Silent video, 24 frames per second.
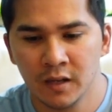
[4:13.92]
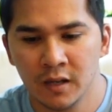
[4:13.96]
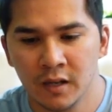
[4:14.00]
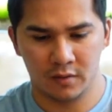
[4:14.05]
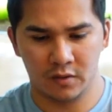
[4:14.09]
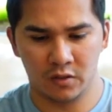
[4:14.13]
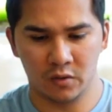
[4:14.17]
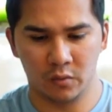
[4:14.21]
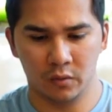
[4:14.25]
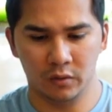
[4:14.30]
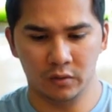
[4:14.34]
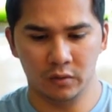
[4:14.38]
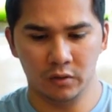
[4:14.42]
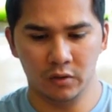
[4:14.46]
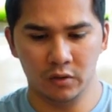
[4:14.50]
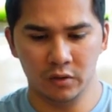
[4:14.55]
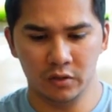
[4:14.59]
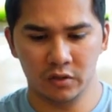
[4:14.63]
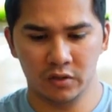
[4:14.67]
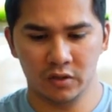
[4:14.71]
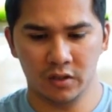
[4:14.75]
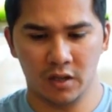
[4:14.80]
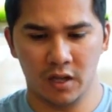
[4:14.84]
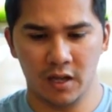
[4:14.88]
So it
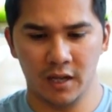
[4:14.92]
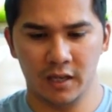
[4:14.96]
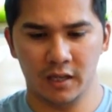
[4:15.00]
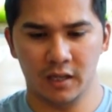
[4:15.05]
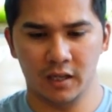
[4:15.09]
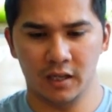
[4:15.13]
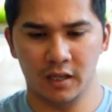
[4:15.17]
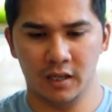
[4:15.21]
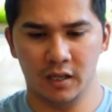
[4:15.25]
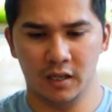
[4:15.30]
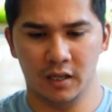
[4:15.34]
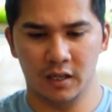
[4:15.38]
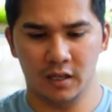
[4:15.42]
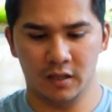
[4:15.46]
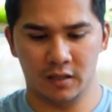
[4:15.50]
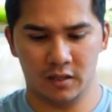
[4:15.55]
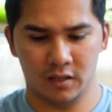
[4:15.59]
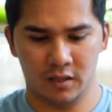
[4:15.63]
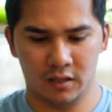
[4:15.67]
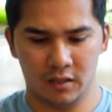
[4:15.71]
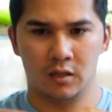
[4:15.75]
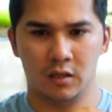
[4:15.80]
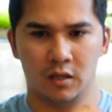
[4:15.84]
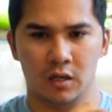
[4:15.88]
looks like
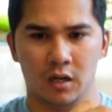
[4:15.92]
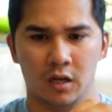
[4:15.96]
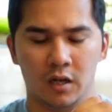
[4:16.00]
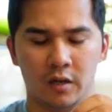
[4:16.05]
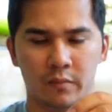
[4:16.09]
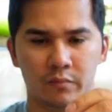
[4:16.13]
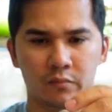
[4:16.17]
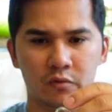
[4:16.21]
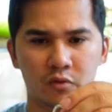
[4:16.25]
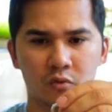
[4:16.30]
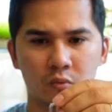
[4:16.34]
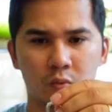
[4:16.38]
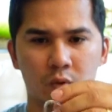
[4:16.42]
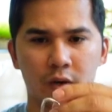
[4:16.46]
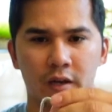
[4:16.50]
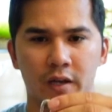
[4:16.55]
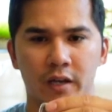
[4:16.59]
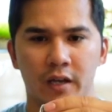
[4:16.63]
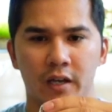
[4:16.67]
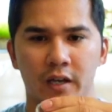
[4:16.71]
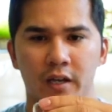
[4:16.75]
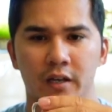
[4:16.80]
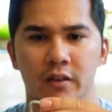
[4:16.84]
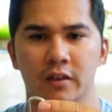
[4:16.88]
it comes
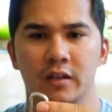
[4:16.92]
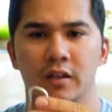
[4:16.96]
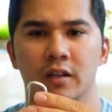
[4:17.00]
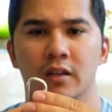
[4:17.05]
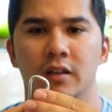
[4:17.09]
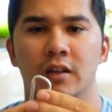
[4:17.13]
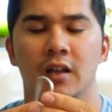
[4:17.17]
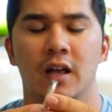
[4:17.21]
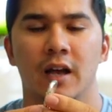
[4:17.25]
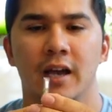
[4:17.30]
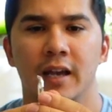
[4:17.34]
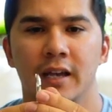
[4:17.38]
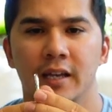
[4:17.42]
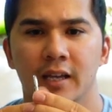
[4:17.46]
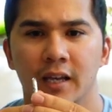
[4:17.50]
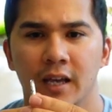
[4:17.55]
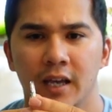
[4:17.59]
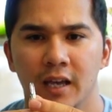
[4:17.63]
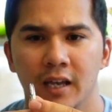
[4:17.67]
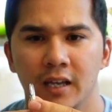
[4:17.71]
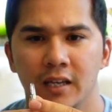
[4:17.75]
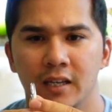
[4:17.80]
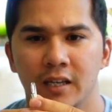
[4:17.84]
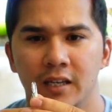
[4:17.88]
with like
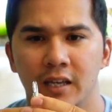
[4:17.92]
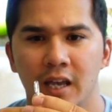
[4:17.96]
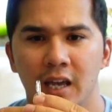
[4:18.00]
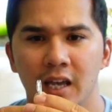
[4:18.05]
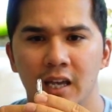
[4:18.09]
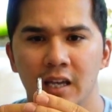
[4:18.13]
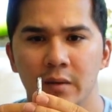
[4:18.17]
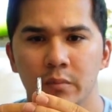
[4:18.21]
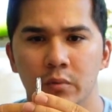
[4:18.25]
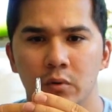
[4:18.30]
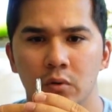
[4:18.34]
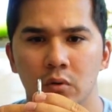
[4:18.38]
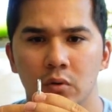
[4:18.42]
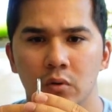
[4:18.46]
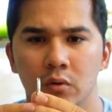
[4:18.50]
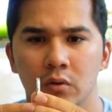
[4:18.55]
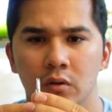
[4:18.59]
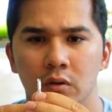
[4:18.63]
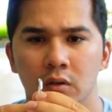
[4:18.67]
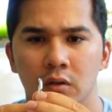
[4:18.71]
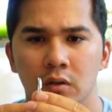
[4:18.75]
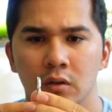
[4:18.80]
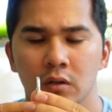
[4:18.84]
a cable